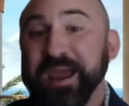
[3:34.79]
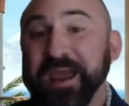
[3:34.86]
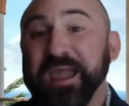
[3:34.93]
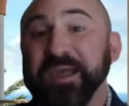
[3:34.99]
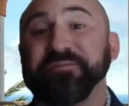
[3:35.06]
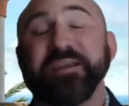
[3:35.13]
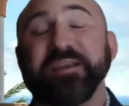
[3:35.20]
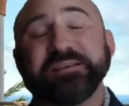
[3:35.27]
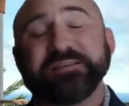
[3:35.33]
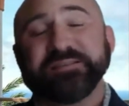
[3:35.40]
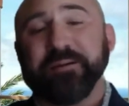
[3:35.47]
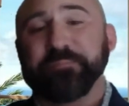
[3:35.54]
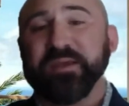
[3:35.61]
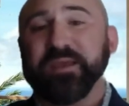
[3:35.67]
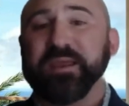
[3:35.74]
If it is
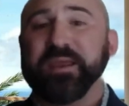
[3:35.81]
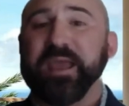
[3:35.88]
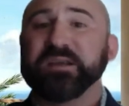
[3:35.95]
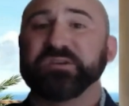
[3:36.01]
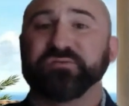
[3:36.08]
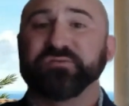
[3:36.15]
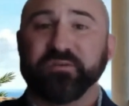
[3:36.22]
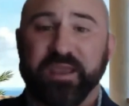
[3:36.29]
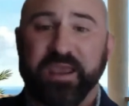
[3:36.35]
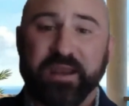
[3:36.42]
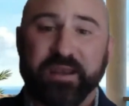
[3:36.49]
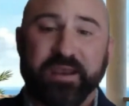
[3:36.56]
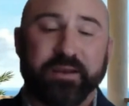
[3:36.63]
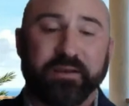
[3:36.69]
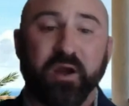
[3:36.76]
something guest
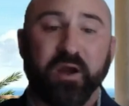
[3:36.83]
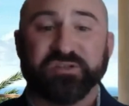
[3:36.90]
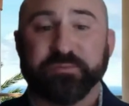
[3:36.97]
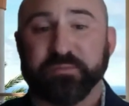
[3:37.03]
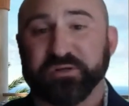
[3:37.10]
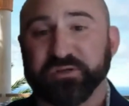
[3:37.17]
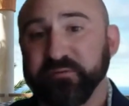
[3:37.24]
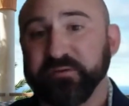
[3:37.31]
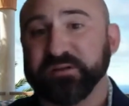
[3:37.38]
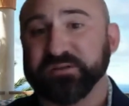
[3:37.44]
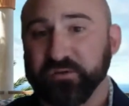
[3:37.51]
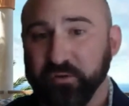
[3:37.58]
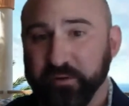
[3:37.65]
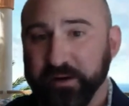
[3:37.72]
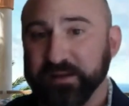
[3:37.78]
related, customer service
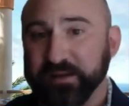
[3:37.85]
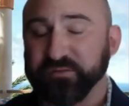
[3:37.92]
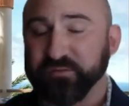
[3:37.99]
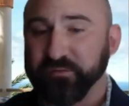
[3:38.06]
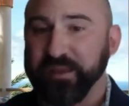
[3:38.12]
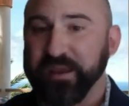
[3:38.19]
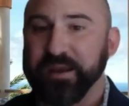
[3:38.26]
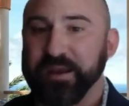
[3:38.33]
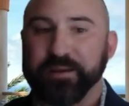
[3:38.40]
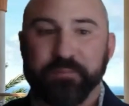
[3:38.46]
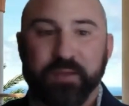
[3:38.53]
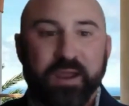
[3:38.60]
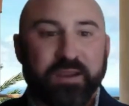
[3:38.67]
oriented related,